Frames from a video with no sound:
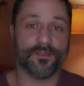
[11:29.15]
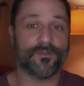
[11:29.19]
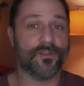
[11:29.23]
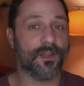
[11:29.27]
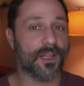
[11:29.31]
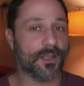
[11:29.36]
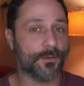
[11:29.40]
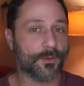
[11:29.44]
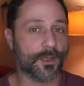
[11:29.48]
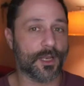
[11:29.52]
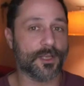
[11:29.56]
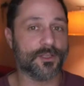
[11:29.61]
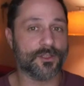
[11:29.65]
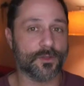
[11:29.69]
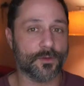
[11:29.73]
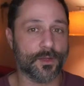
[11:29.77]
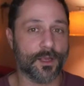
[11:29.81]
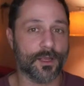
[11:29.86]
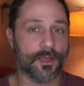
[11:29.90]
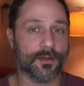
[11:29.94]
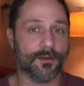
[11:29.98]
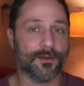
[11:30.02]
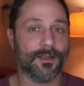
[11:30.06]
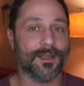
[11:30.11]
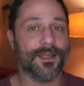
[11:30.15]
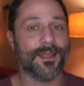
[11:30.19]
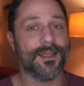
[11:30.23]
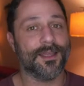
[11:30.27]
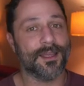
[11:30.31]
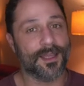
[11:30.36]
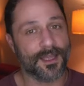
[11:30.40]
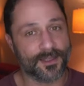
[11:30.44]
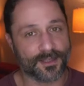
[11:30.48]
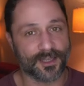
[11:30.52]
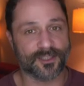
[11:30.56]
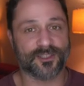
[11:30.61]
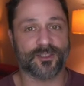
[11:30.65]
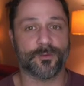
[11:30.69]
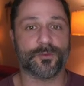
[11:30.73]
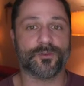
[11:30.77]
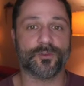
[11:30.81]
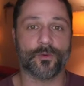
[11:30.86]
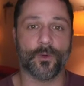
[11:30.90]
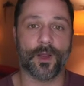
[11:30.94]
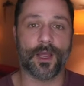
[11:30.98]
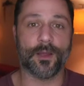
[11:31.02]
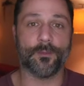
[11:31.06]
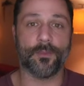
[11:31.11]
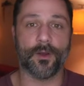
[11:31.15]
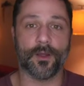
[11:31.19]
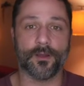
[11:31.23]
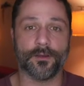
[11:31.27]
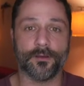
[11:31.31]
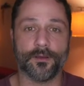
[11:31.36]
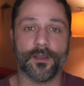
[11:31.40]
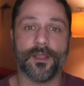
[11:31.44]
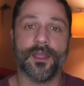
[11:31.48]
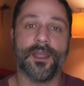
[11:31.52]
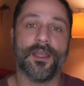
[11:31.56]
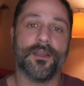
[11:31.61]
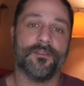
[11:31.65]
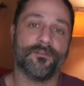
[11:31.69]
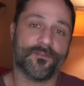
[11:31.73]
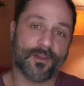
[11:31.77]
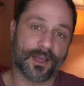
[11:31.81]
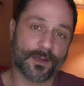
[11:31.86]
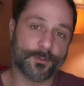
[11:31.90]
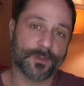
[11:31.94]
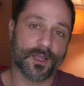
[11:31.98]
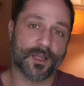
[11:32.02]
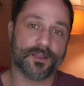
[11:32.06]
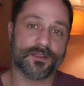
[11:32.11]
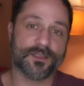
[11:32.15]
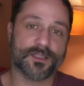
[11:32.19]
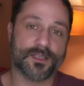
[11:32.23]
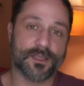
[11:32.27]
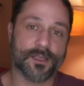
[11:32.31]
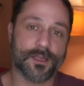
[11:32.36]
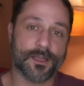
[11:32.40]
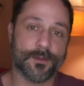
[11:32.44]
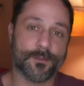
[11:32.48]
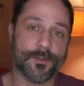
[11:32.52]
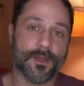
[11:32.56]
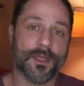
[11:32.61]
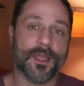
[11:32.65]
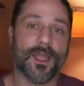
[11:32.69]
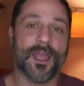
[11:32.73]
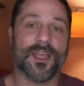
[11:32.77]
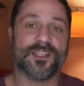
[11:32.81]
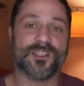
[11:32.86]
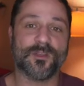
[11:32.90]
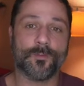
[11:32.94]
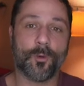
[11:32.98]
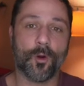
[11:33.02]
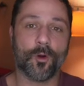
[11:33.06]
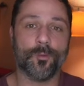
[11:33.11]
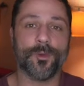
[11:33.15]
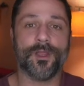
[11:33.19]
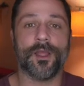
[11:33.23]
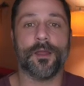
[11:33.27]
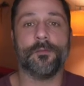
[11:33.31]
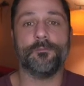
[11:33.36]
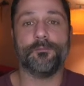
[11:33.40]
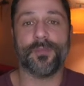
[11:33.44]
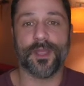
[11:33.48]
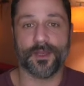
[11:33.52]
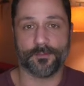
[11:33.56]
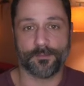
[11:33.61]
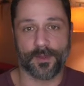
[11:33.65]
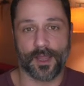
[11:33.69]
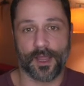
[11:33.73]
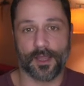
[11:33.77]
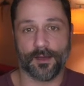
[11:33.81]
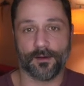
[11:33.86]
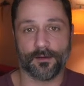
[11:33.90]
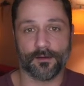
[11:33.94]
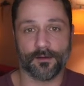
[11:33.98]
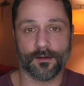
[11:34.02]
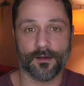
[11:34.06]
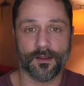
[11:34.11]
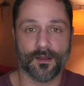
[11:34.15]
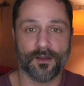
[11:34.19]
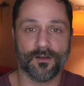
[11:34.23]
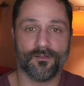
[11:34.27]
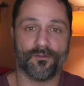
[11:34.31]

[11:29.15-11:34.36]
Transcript: If you like what I do here, hit that subscribe button, find me on Steem, and support me on Bitbacker.